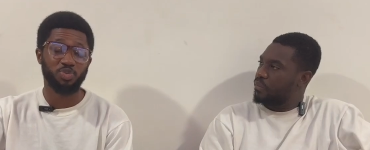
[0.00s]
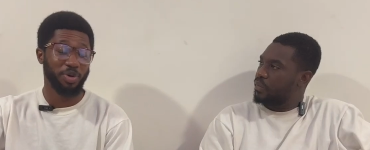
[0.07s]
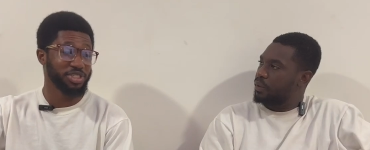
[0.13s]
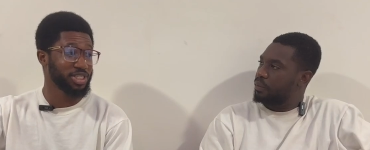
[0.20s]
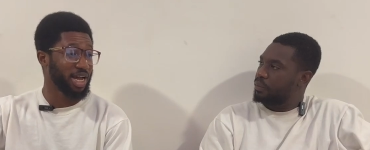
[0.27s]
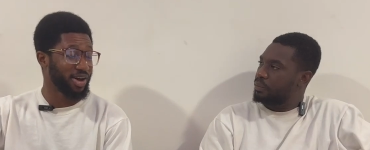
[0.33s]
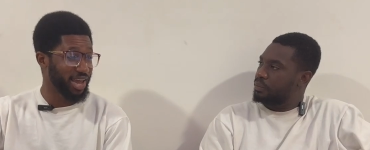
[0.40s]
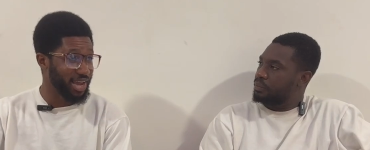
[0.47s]

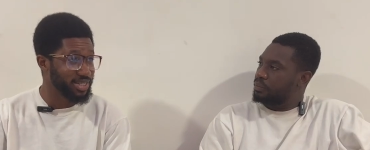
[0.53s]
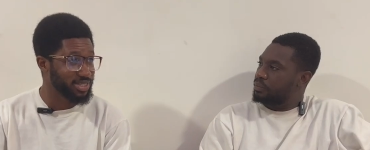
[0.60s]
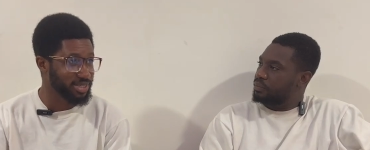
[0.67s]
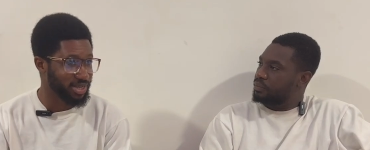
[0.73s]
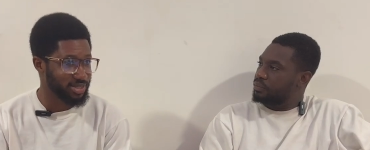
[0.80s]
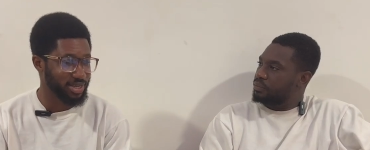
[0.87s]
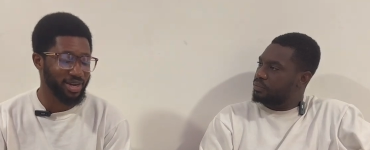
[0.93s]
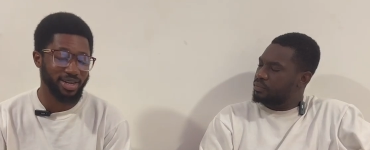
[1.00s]
Speaker 1: special
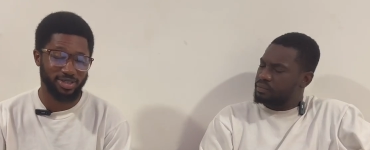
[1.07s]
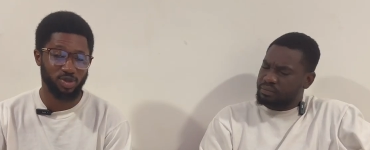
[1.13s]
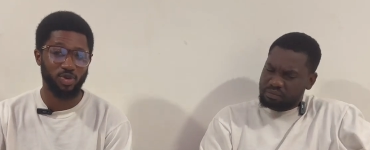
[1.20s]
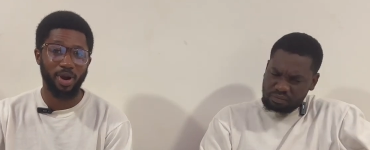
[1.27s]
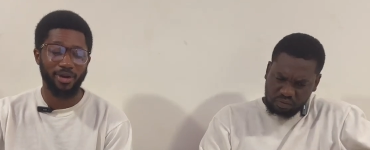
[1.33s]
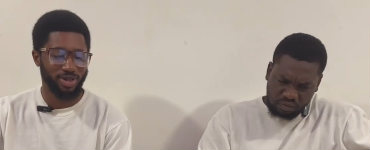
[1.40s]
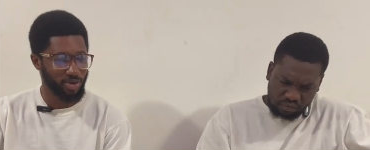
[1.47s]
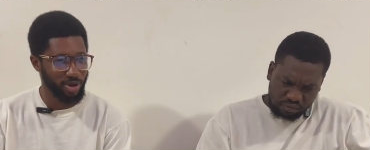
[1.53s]
Ayton is, and this is
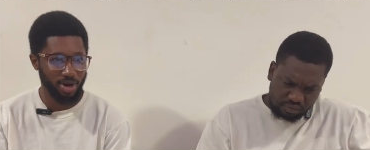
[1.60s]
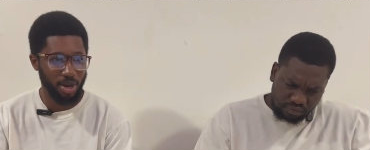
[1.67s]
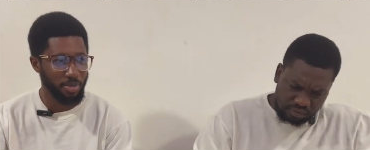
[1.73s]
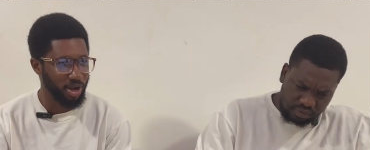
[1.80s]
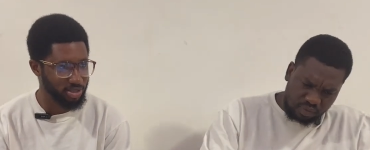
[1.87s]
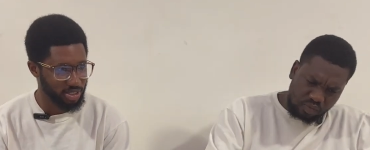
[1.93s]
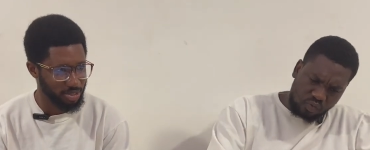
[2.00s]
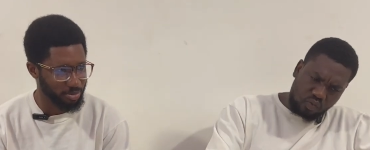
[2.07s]
why we are talking
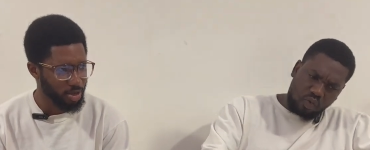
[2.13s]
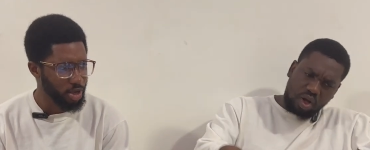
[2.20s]
about him.